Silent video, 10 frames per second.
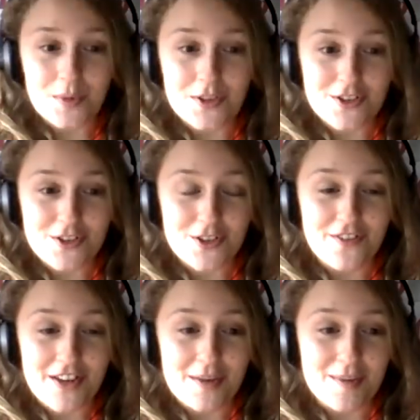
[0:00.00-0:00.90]
but there's not
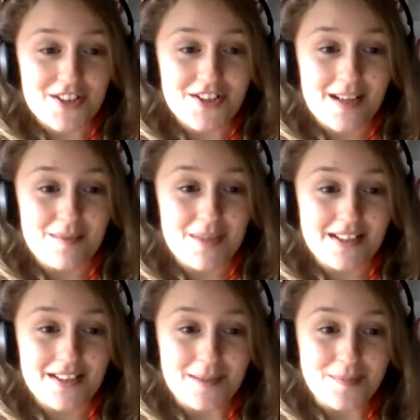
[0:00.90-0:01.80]
very much standby
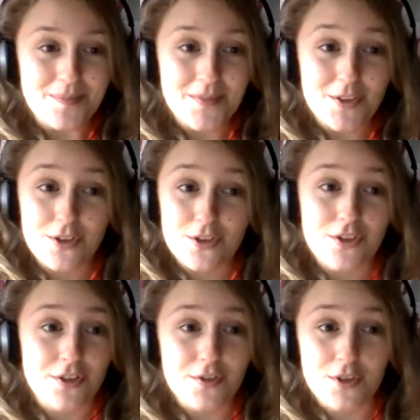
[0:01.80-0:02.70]
time. You're
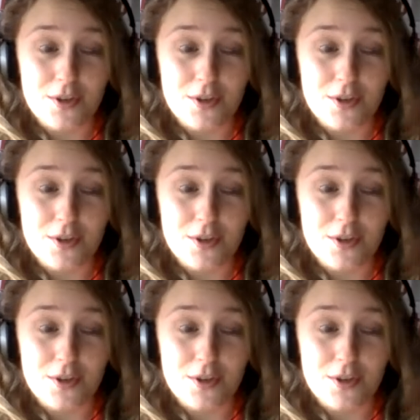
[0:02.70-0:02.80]
usually fully